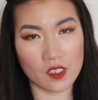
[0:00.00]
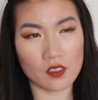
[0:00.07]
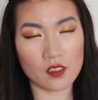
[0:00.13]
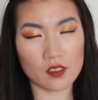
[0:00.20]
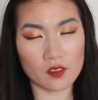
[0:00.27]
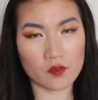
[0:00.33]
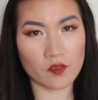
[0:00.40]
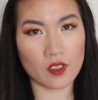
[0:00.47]

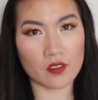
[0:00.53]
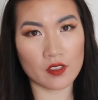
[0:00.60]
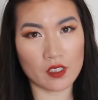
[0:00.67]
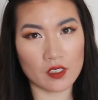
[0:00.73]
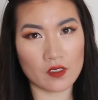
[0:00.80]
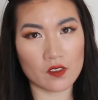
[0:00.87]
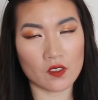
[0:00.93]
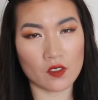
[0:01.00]
It's very
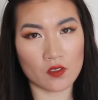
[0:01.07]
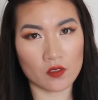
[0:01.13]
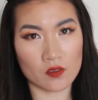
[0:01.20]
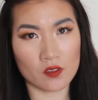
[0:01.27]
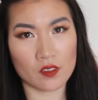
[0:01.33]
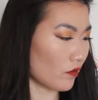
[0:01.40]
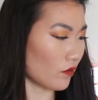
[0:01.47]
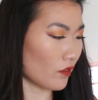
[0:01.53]
easy
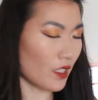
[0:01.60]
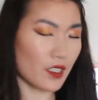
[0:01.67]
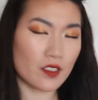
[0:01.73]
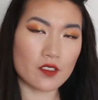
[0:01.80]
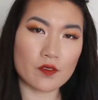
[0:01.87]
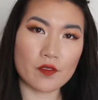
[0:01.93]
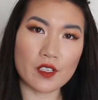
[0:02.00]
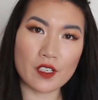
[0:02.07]
use. I
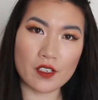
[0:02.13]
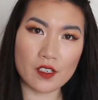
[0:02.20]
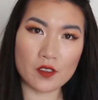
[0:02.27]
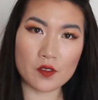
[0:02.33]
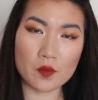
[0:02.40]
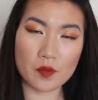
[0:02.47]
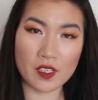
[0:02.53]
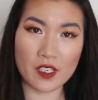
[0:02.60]
just found it out
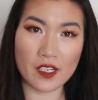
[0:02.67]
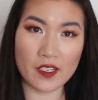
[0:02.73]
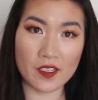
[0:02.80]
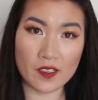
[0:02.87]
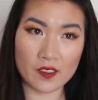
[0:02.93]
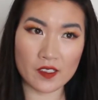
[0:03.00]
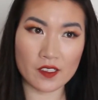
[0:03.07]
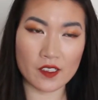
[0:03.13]
to be
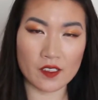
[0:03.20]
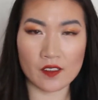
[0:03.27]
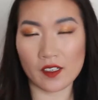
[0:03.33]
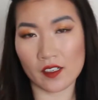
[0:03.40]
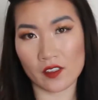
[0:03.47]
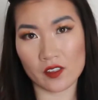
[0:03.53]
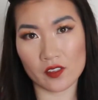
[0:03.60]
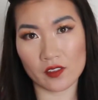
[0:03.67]
handy, and
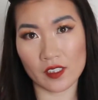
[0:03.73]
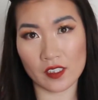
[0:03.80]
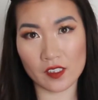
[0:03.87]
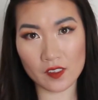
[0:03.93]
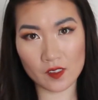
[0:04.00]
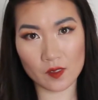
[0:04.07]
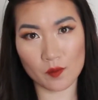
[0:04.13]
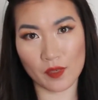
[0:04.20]
I also like
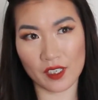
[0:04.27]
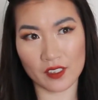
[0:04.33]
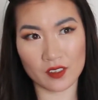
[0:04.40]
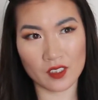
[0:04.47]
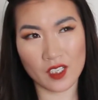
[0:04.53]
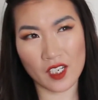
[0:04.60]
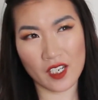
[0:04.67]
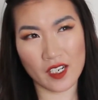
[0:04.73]
the smell.